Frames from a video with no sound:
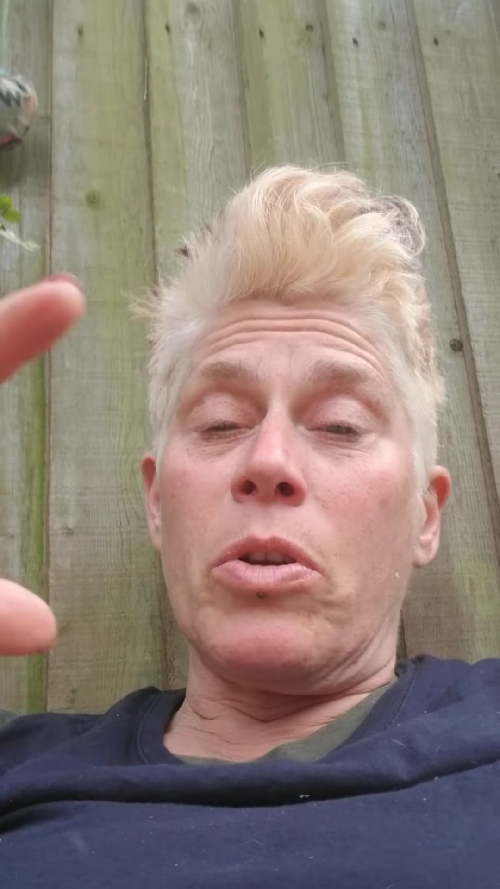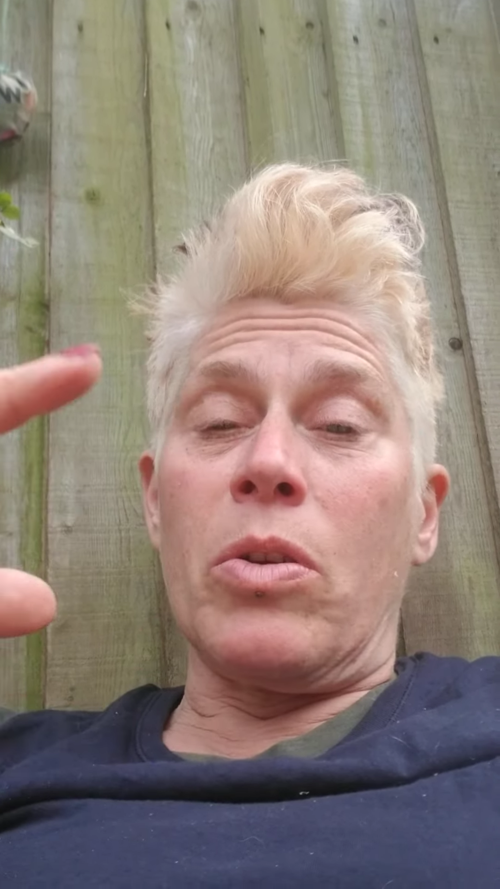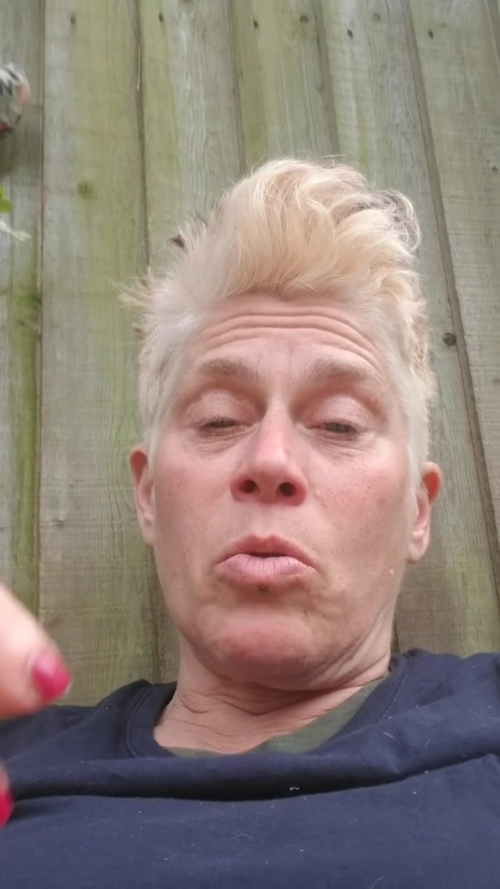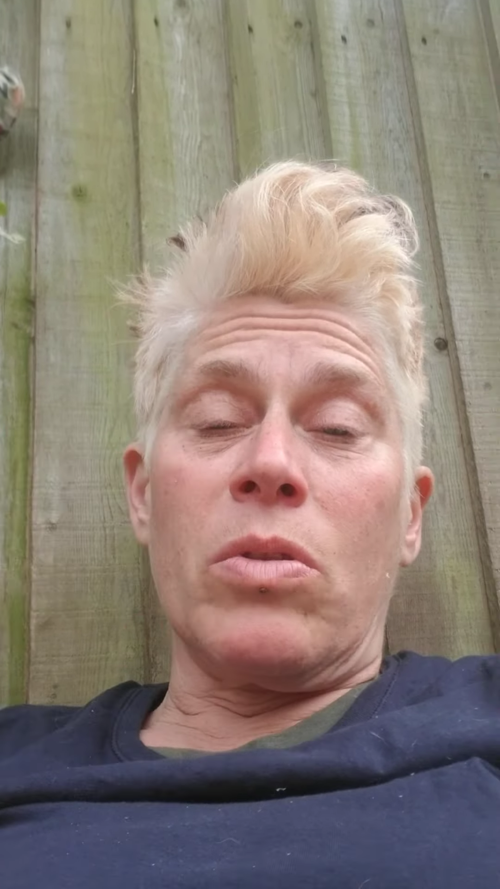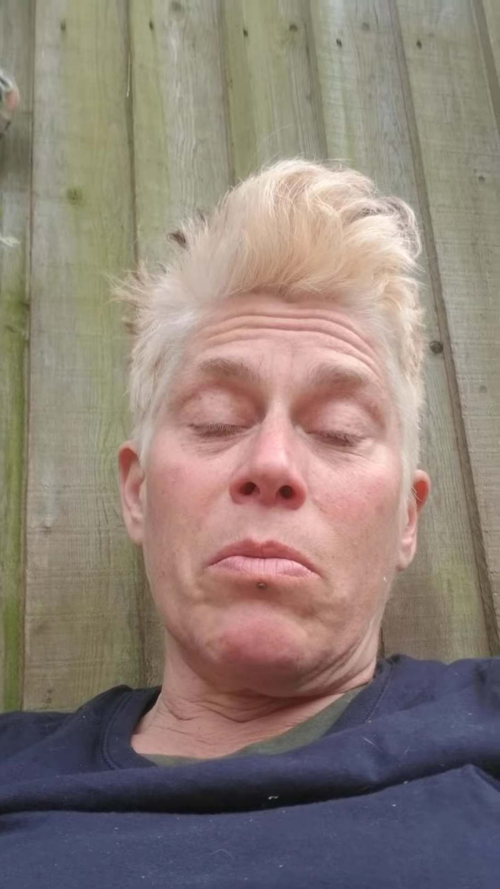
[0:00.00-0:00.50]
it
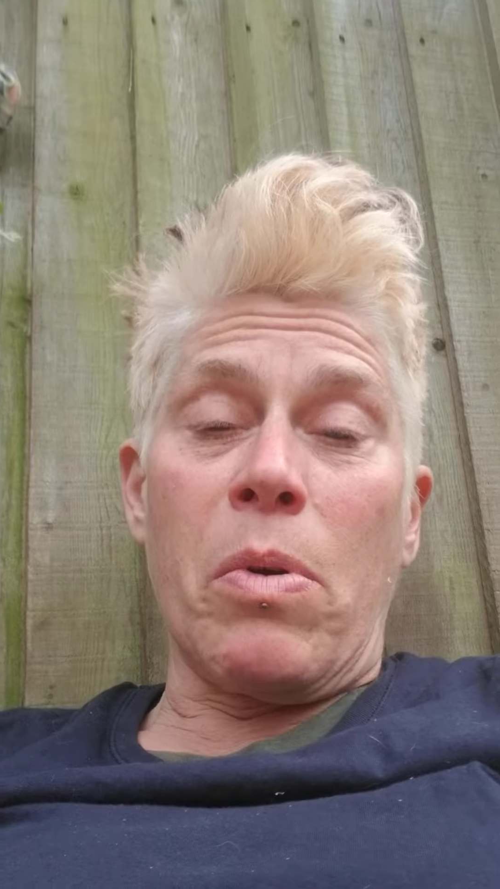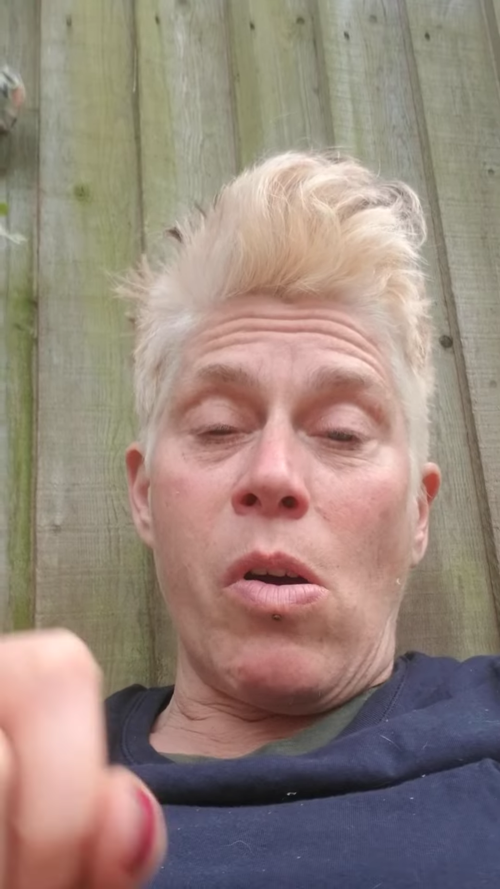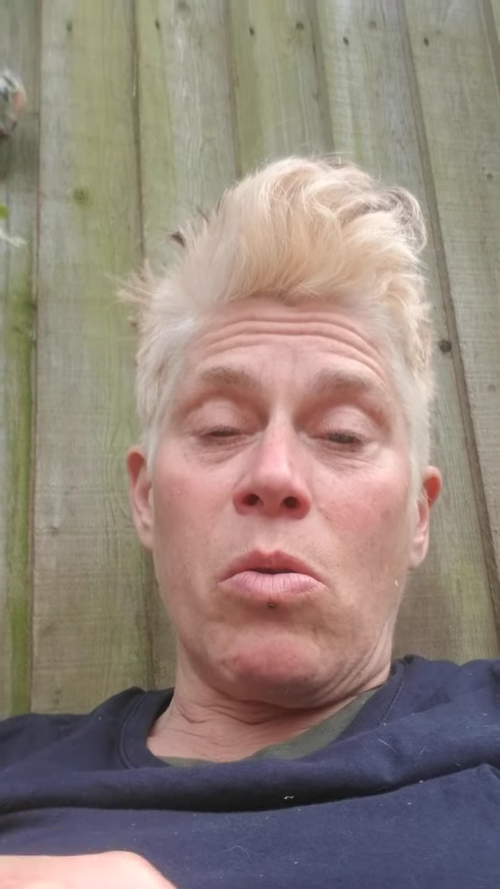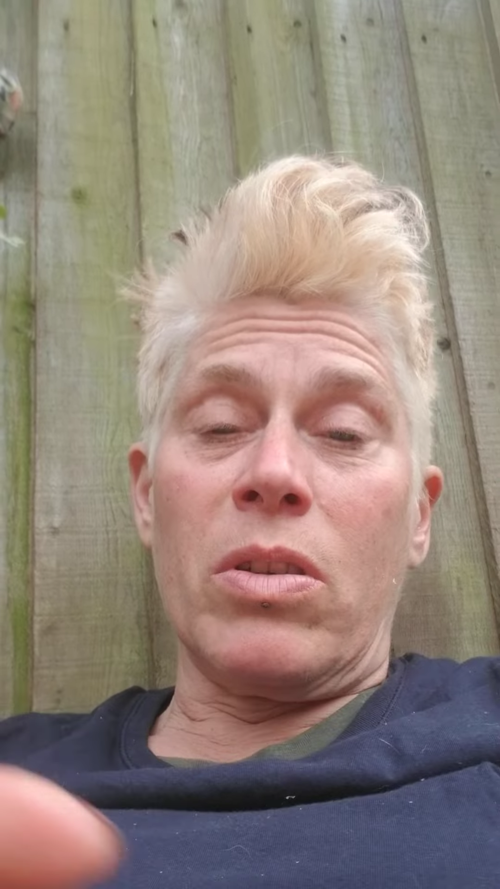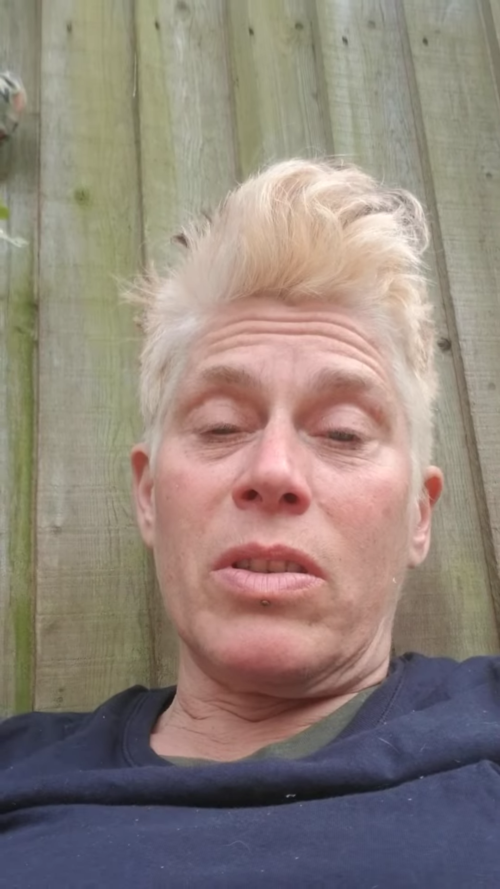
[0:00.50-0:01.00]
all in the
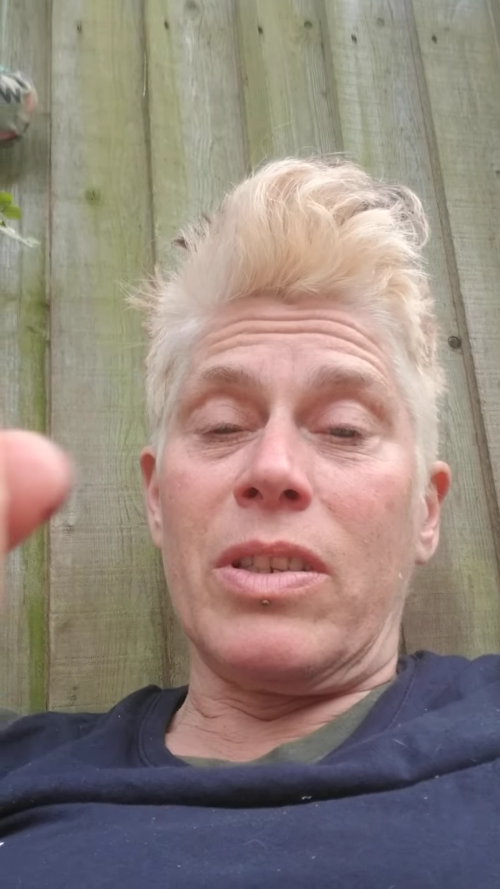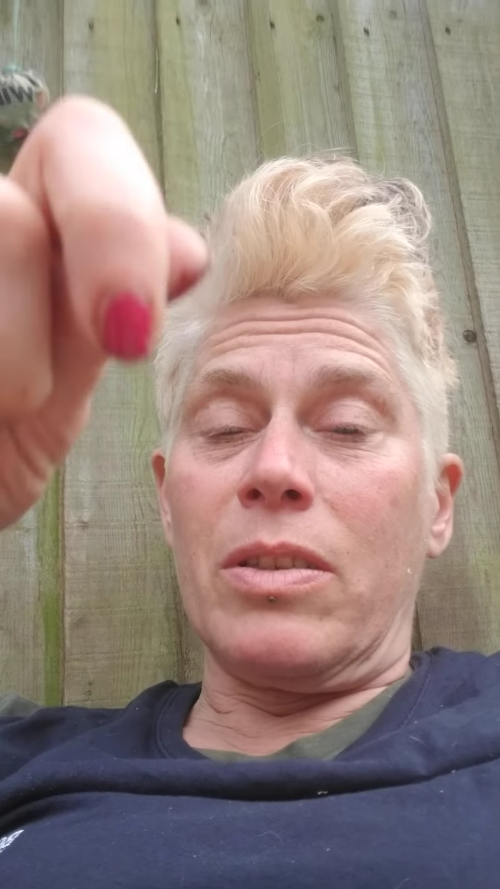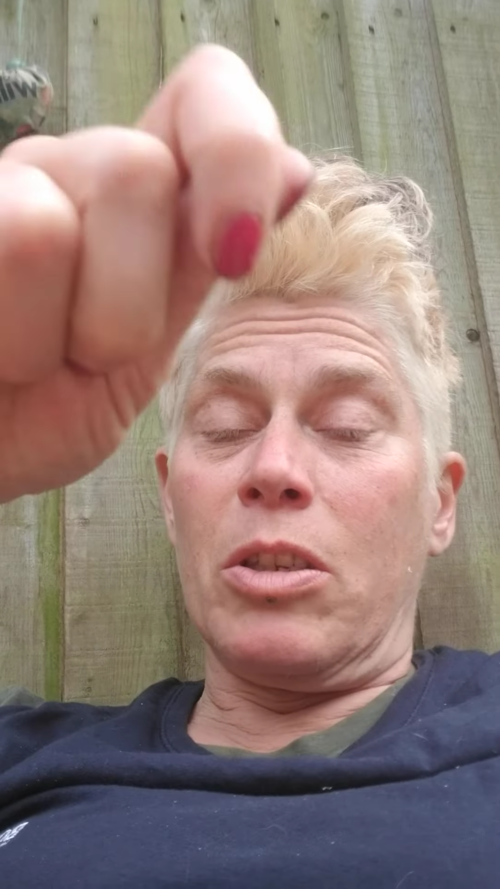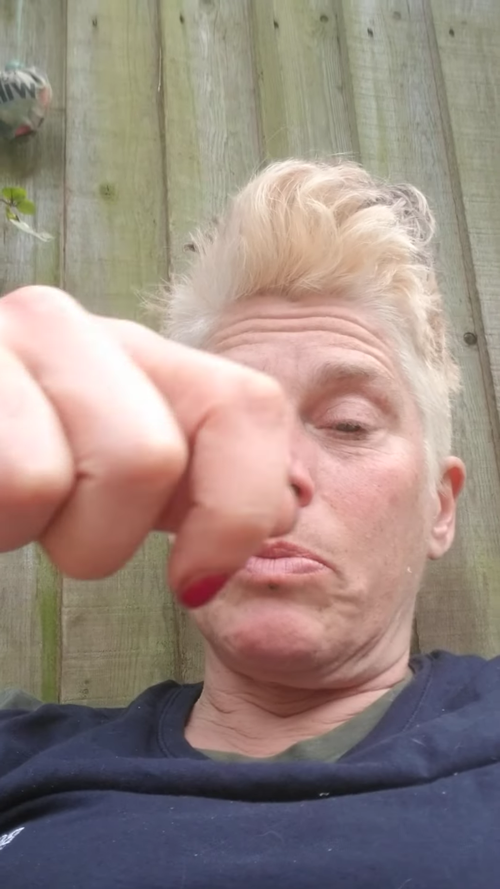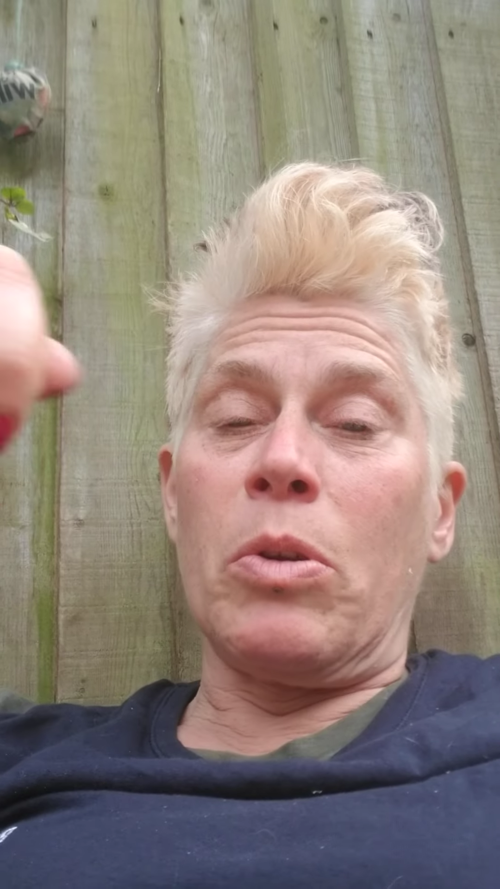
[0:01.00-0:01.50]
bowl and
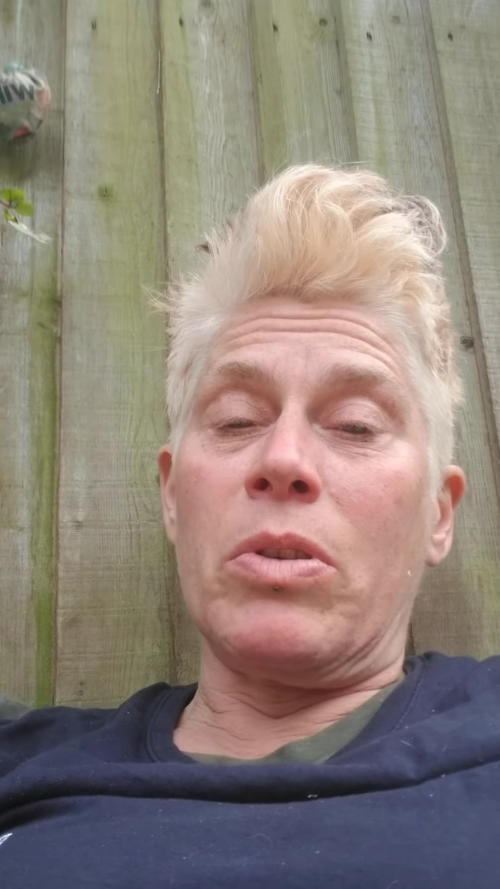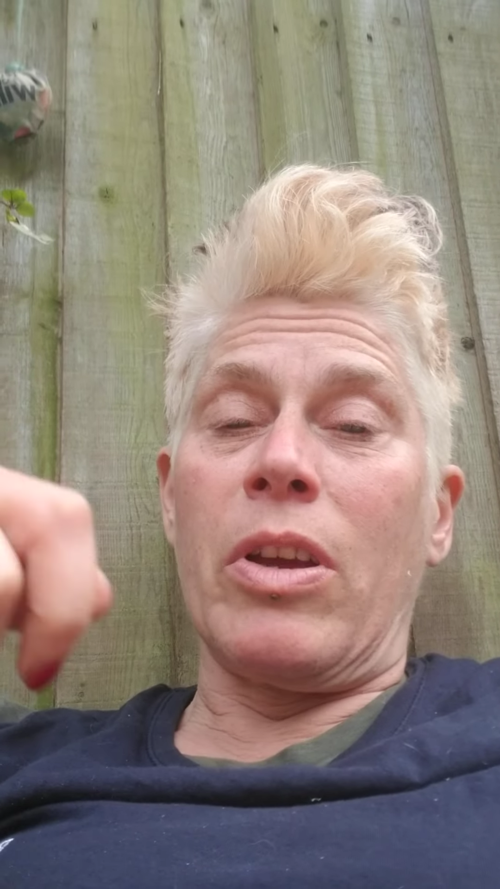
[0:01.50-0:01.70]
just spooned it